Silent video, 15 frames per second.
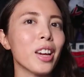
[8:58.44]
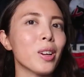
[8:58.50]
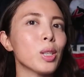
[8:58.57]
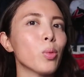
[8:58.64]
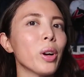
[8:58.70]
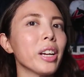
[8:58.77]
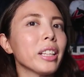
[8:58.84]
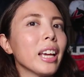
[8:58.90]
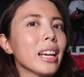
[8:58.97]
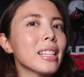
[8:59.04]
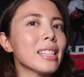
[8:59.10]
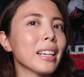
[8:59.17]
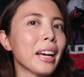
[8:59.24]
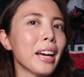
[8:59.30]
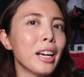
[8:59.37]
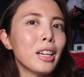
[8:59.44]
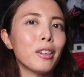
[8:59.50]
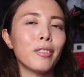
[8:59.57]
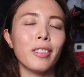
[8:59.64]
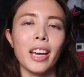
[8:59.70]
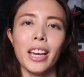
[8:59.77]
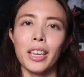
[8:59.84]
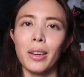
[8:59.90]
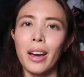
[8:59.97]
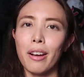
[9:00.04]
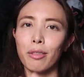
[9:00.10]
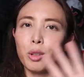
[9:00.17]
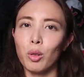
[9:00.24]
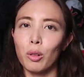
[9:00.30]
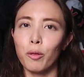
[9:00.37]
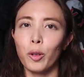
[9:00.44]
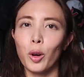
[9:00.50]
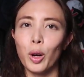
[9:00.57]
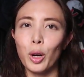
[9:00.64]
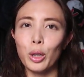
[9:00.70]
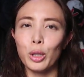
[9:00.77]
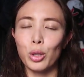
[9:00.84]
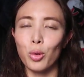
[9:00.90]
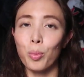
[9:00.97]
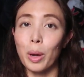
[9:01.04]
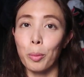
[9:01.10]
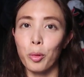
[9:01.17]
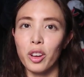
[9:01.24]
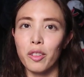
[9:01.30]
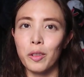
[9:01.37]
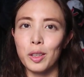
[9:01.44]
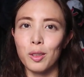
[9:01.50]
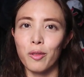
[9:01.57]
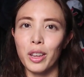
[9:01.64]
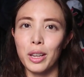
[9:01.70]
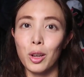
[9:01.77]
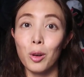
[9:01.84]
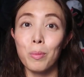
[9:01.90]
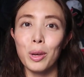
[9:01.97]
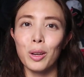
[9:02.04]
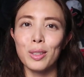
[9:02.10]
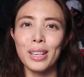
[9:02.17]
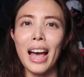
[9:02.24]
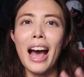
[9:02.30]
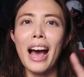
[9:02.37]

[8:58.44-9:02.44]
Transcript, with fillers: Here's where it gets kind of like you have to refer to my previous video, because